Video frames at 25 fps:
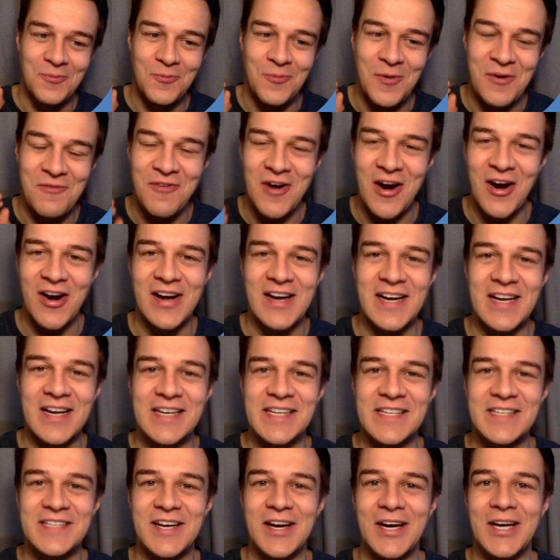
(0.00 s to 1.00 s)
we're very
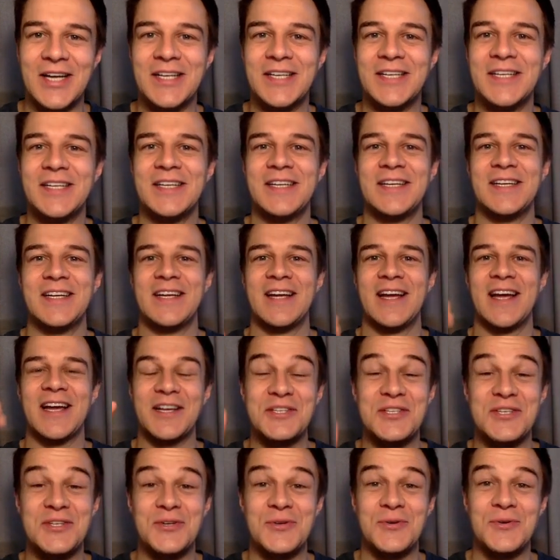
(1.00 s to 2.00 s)
nearly done.
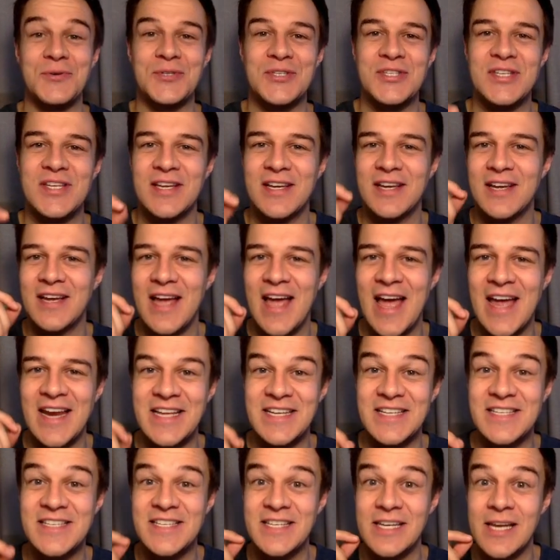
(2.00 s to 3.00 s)
Excuse
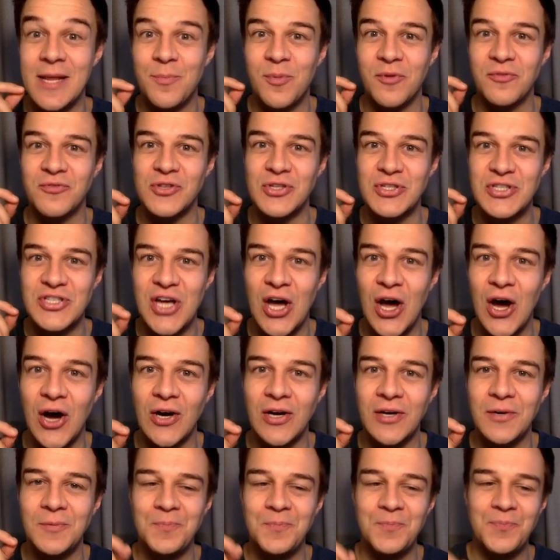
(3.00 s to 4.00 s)
any slip of the
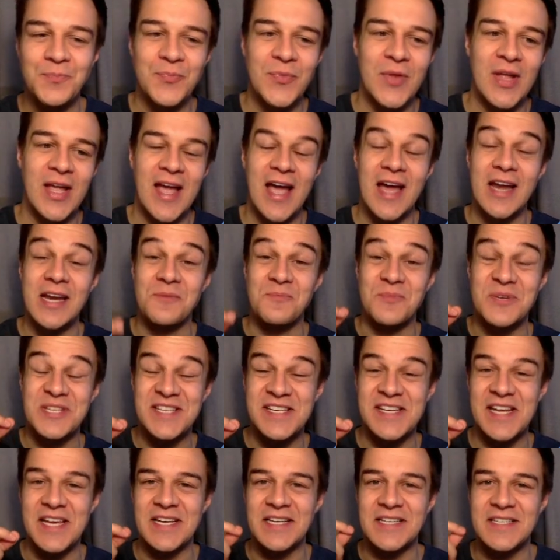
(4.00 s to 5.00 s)
tongue, any
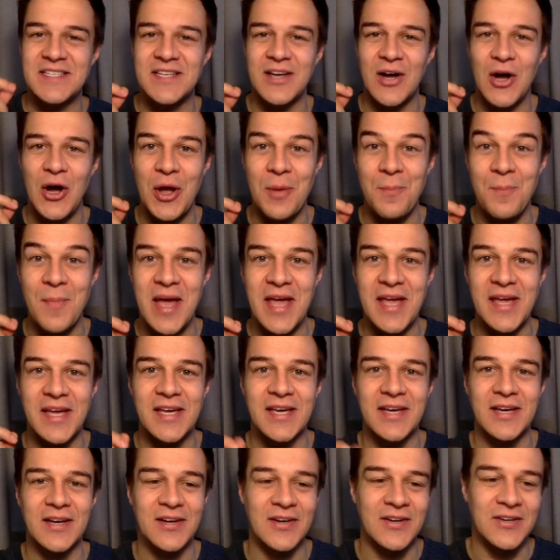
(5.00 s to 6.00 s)
mistakes I
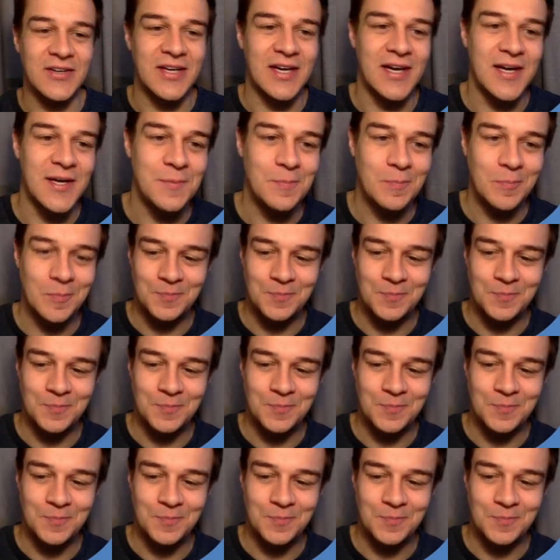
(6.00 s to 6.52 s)
make, okay?